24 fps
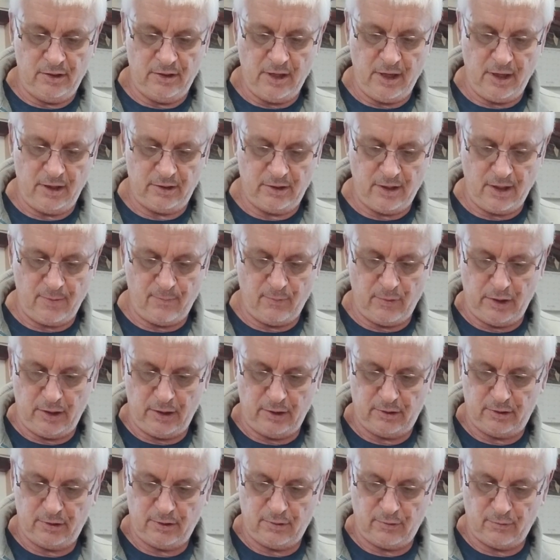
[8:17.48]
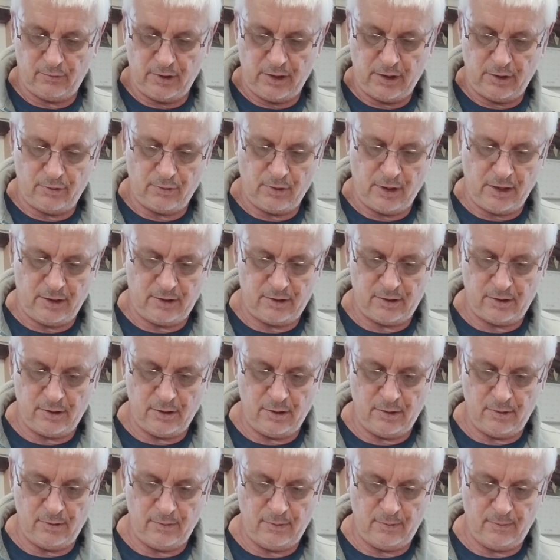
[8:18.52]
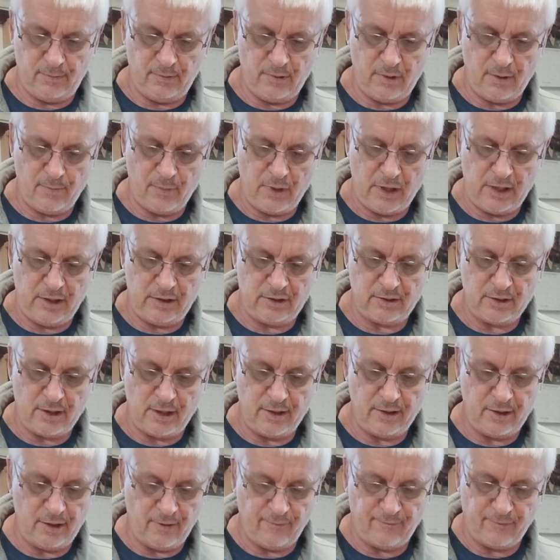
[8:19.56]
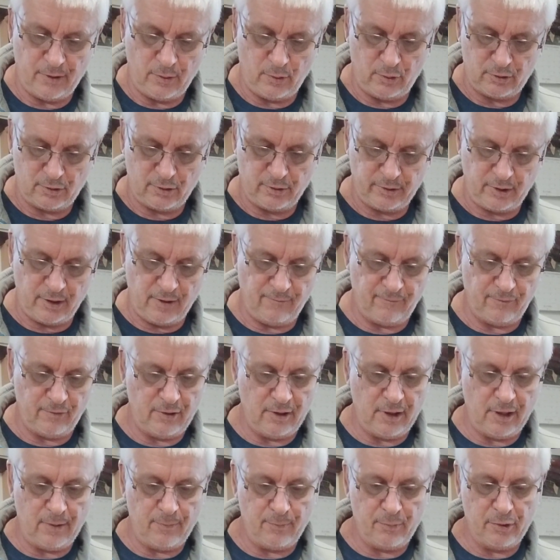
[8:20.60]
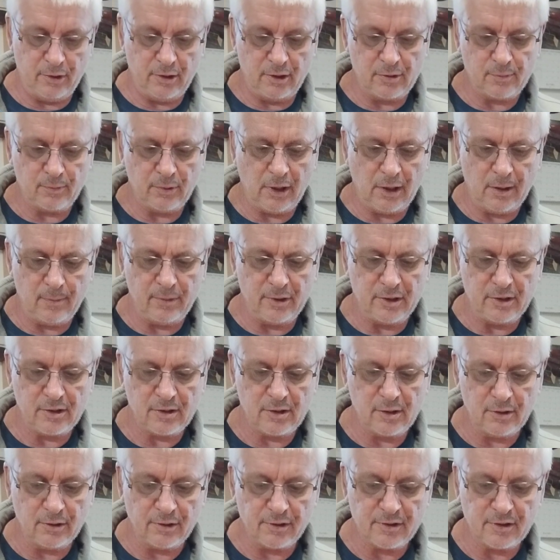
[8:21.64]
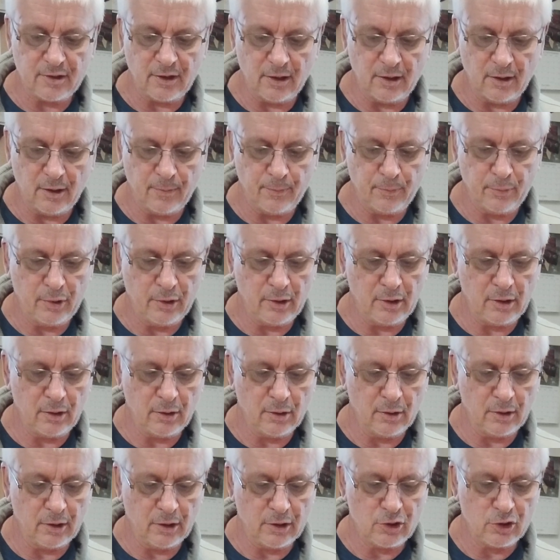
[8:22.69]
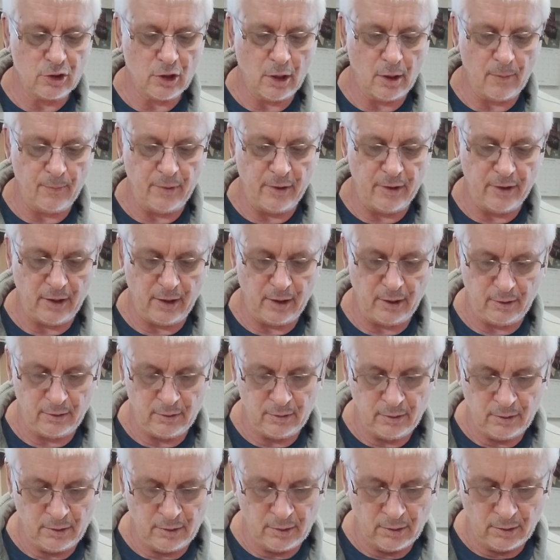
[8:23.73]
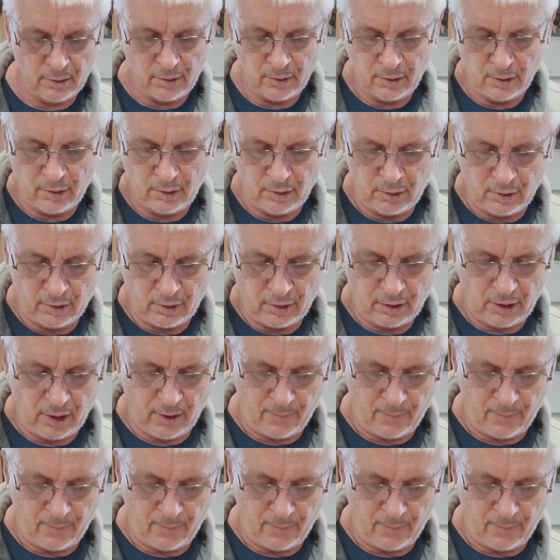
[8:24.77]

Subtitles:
take 10 minutes and readdress the base on it if I was looking for that, but it's probably still set up pretty good. I sharpened that a